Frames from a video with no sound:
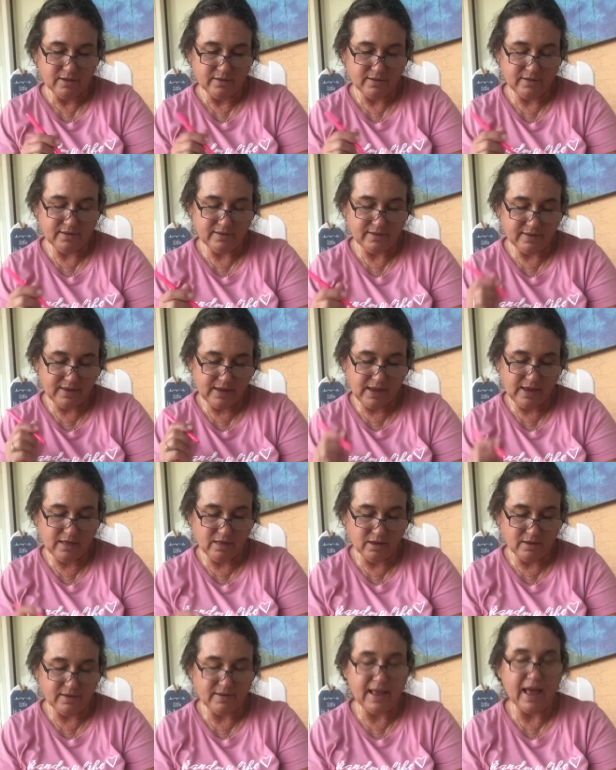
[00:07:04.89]
to see
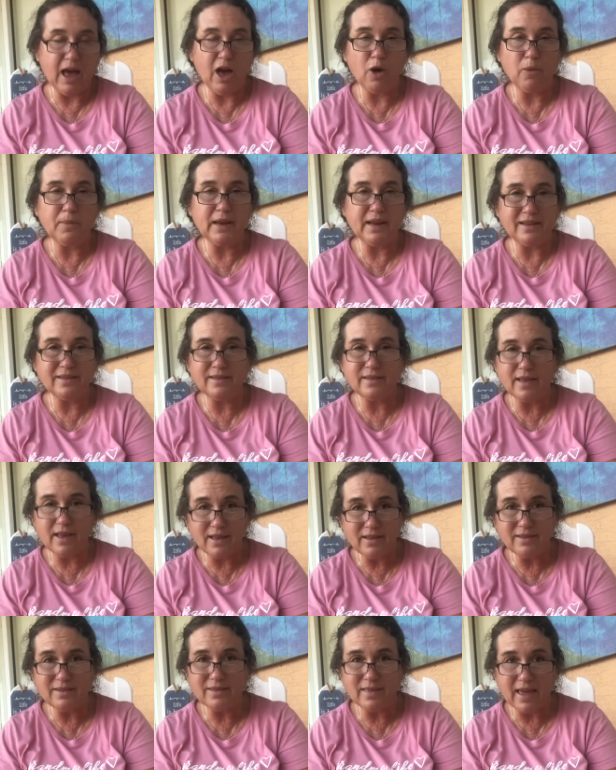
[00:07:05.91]
this, how many
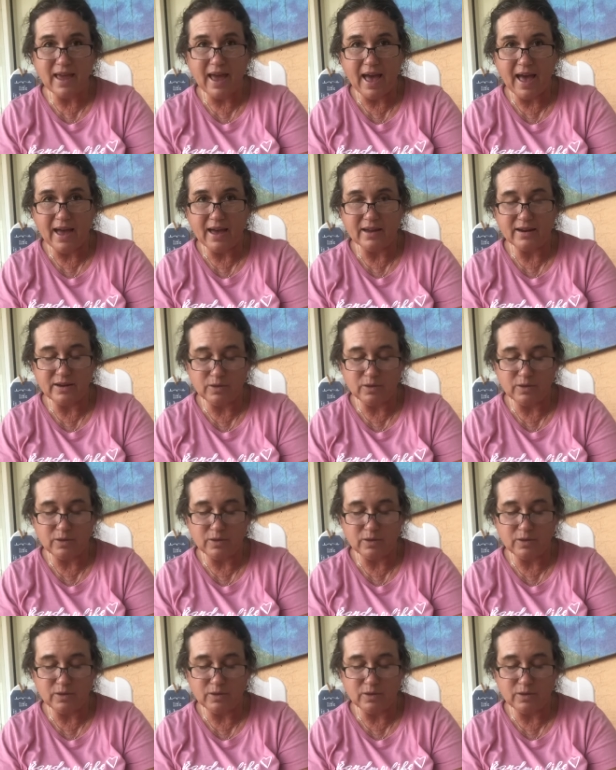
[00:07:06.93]
sons they had,